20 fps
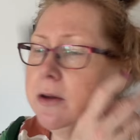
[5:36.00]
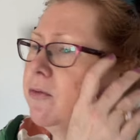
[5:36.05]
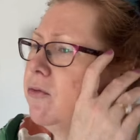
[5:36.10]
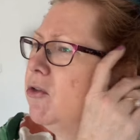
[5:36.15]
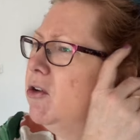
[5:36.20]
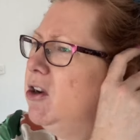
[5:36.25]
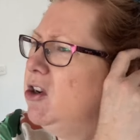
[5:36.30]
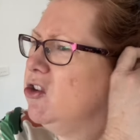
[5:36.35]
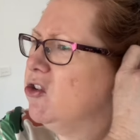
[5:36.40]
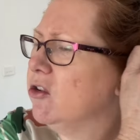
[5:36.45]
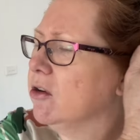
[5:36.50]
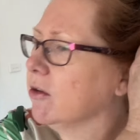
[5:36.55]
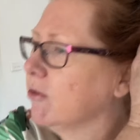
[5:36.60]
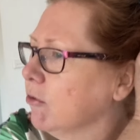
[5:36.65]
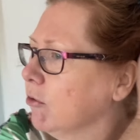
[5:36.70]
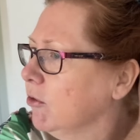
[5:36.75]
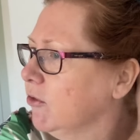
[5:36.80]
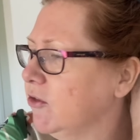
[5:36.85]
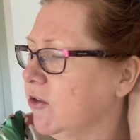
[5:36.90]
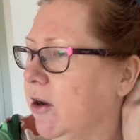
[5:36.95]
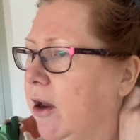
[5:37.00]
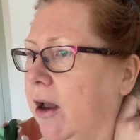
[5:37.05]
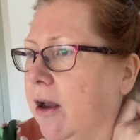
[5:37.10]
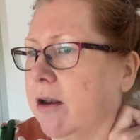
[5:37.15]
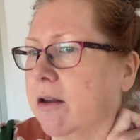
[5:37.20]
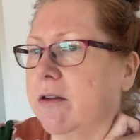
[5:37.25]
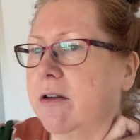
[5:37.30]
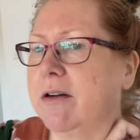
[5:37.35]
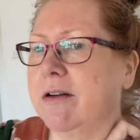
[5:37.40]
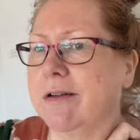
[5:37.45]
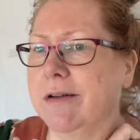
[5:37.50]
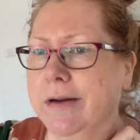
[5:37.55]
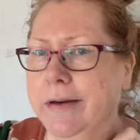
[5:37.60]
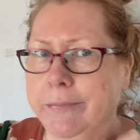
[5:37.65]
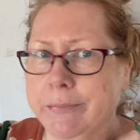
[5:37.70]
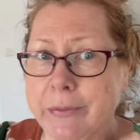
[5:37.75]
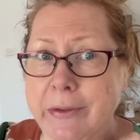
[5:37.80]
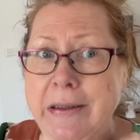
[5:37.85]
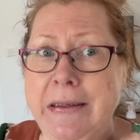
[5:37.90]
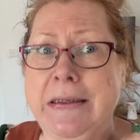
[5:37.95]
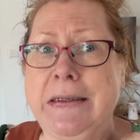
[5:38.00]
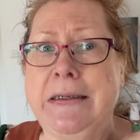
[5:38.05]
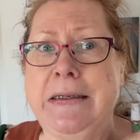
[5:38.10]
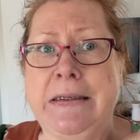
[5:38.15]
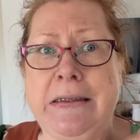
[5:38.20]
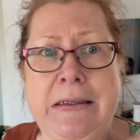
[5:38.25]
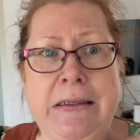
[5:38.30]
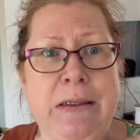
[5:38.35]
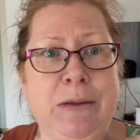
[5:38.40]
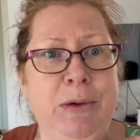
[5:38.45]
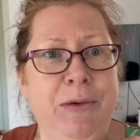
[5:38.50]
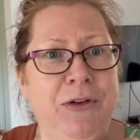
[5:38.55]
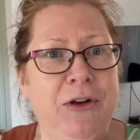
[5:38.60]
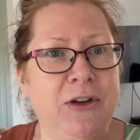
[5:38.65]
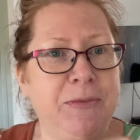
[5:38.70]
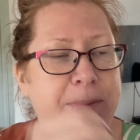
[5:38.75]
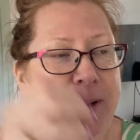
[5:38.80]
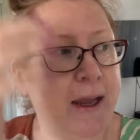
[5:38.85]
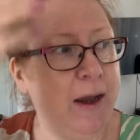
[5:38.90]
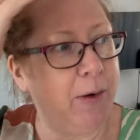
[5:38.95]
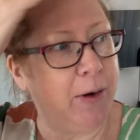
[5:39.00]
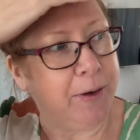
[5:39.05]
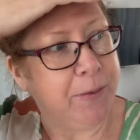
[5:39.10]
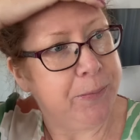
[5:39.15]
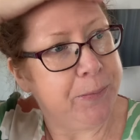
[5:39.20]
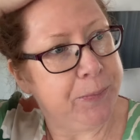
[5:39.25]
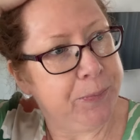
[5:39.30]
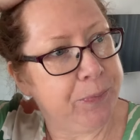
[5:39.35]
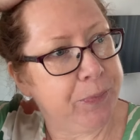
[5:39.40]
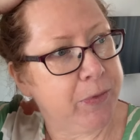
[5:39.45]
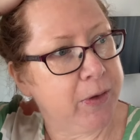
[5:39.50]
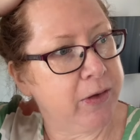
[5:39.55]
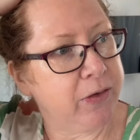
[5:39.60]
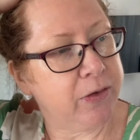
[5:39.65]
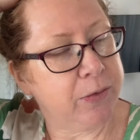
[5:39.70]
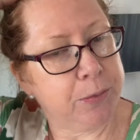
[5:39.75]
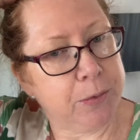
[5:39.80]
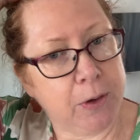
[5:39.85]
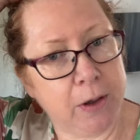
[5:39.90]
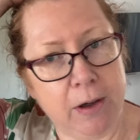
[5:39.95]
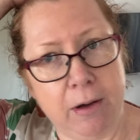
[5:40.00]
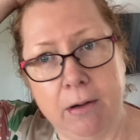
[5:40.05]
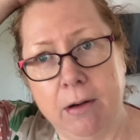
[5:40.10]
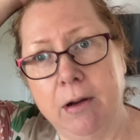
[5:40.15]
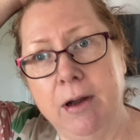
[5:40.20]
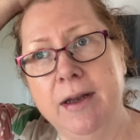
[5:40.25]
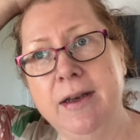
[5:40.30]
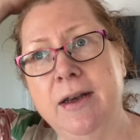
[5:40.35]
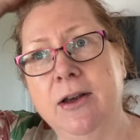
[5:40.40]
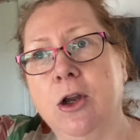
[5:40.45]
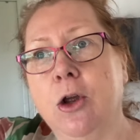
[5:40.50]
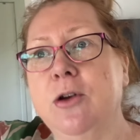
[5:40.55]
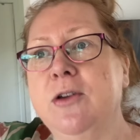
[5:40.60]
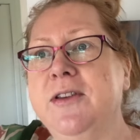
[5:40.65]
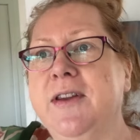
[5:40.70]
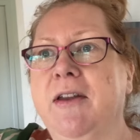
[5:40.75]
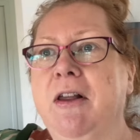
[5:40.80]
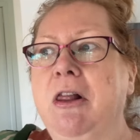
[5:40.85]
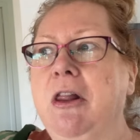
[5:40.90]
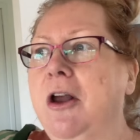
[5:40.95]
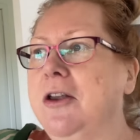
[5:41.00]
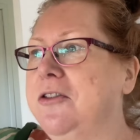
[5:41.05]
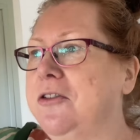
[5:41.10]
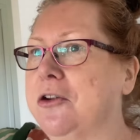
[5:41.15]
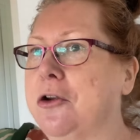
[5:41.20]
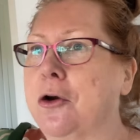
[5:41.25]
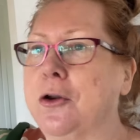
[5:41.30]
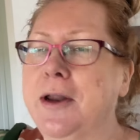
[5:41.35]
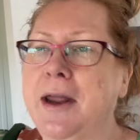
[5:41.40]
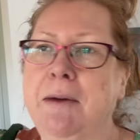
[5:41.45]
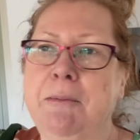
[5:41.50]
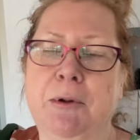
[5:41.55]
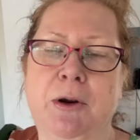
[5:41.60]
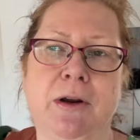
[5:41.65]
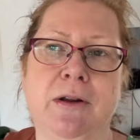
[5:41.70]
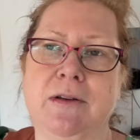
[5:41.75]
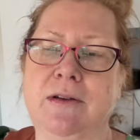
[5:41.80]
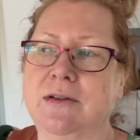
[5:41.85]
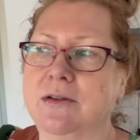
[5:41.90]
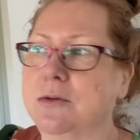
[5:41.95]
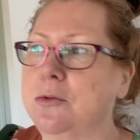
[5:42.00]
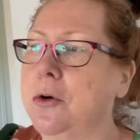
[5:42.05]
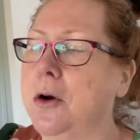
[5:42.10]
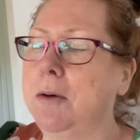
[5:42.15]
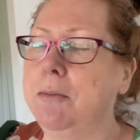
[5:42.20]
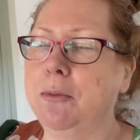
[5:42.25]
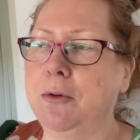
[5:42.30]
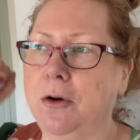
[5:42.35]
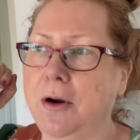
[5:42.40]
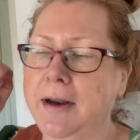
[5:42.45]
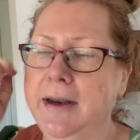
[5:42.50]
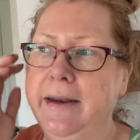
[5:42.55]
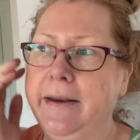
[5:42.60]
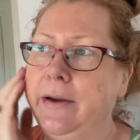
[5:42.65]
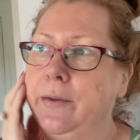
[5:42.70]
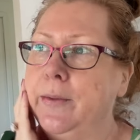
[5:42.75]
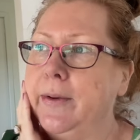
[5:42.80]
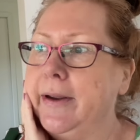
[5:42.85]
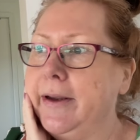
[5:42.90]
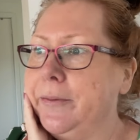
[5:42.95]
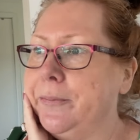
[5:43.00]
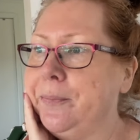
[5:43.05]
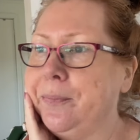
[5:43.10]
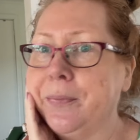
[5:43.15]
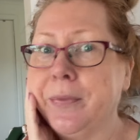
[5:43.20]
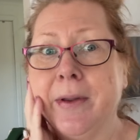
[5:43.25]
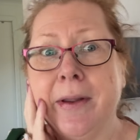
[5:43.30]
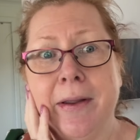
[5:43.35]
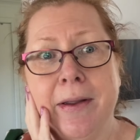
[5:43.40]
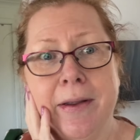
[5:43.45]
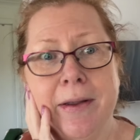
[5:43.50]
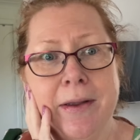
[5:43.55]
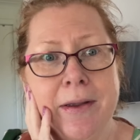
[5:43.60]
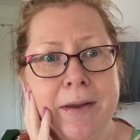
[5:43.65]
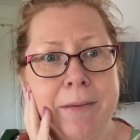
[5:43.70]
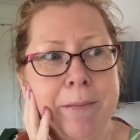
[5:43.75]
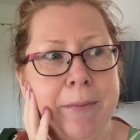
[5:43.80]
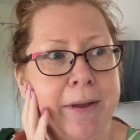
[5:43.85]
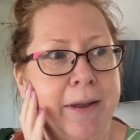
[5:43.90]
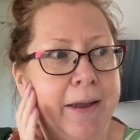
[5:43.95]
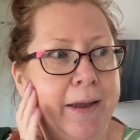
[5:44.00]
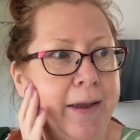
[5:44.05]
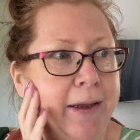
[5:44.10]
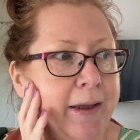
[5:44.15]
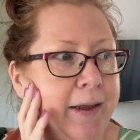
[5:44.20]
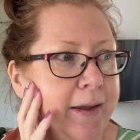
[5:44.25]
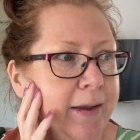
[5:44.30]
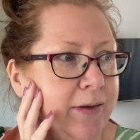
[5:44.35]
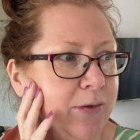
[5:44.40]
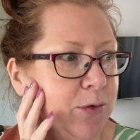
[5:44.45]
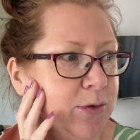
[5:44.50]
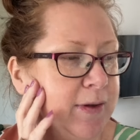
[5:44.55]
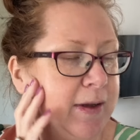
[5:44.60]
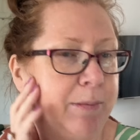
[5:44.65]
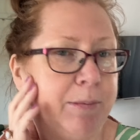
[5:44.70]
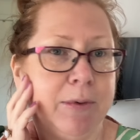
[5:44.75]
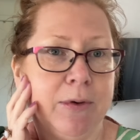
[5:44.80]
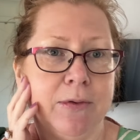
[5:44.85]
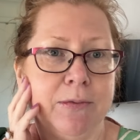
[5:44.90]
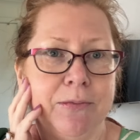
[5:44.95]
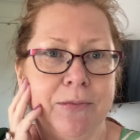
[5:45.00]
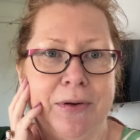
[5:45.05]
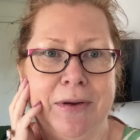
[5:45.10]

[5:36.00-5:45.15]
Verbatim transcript: fridge and I thought it's dark, but uh, we've lost power. That's what I didn't notice. The lights have gone out because it's quite bright anyway. But yeah, that's what's happened.